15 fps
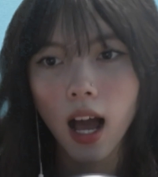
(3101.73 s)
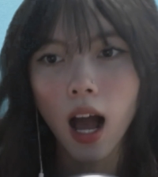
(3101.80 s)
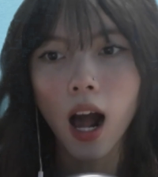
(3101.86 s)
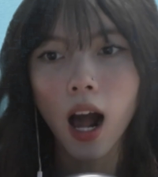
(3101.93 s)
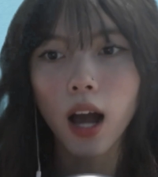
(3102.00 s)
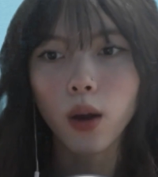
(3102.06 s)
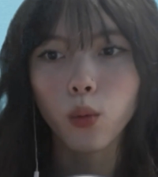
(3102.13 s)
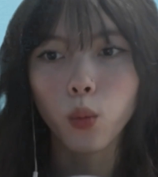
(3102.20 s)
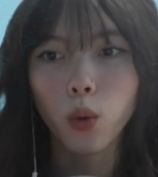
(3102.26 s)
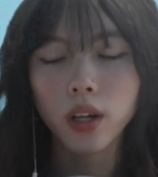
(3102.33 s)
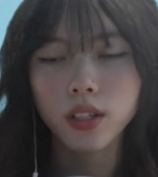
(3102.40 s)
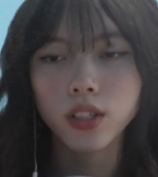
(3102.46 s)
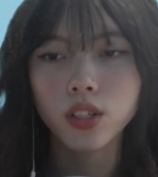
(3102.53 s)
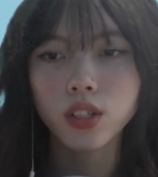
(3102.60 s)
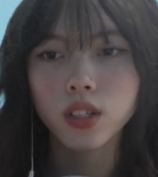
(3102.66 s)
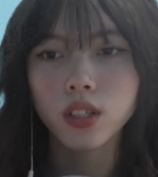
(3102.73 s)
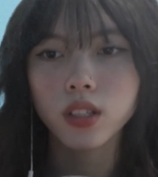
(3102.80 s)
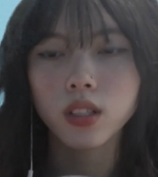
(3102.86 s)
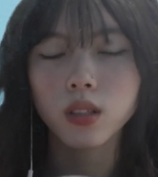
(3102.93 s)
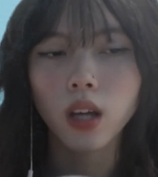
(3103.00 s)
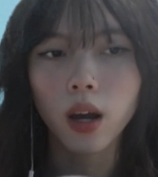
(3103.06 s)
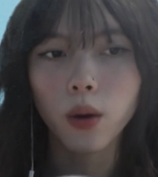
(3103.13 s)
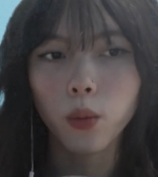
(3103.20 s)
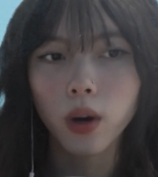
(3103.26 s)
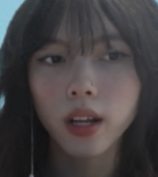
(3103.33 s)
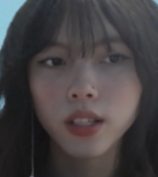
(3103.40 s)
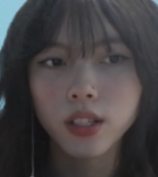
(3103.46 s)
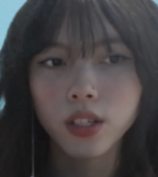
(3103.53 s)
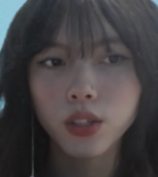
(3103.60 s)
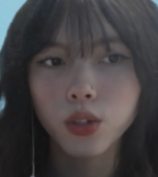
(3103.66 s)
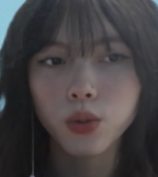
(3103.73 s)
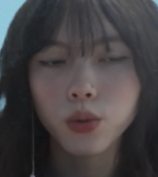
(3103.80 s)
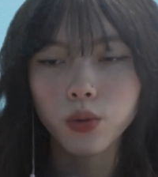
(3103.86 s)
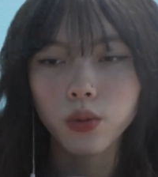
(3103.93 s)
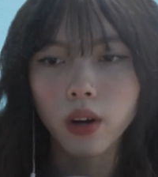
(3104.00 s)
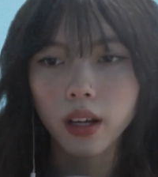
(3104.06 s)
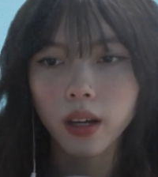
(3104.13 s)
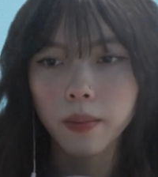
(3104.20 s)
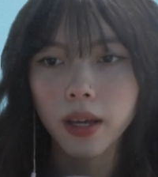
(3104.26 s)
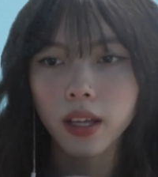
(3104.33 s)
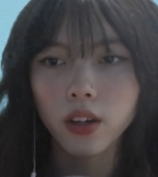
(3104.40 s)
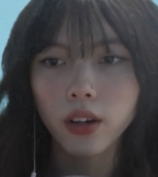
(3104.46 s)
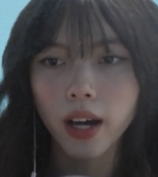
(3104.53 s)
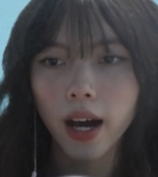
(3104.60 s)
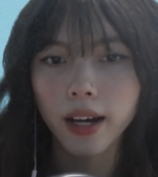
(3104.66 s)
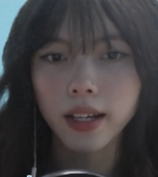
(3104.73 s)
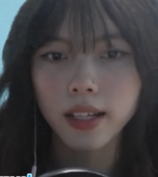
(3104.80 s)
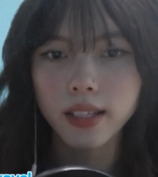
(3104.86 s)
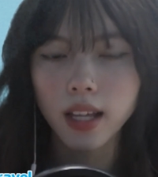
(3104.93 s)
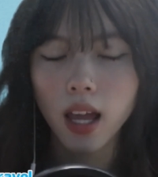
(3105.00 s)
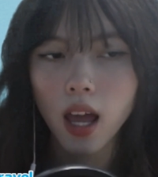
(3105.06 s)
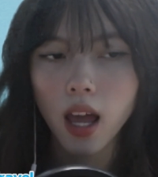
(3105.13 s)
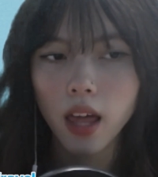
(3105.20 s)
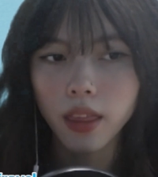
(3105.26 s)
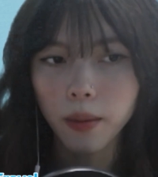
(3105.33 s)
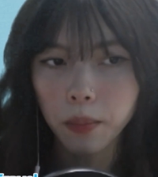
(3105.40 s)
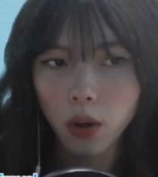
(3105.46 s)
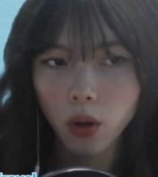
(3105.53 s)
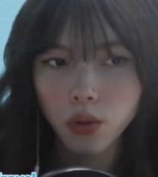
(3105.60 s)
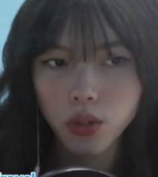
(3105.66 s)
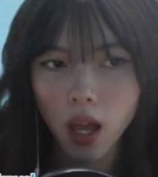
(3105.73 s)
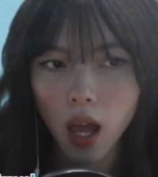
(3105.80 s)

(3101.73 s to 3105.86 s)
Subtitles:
I wanted to recommend you guys the most